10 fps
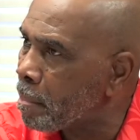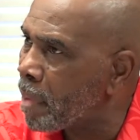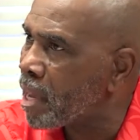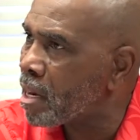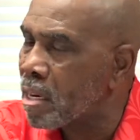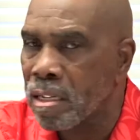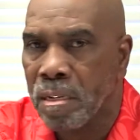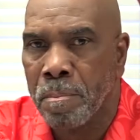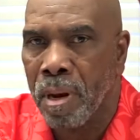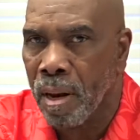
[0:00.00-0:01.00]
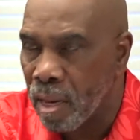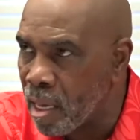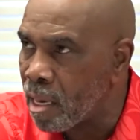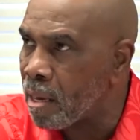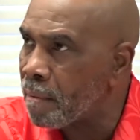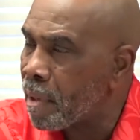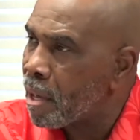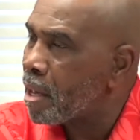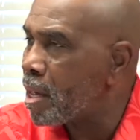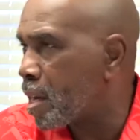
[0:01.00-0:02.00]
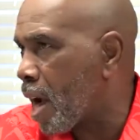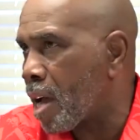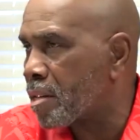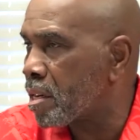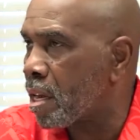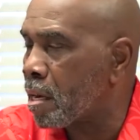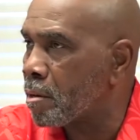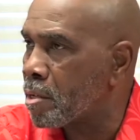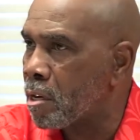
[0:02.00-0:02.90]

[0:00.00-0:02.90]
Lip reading: making us believe in ourselves.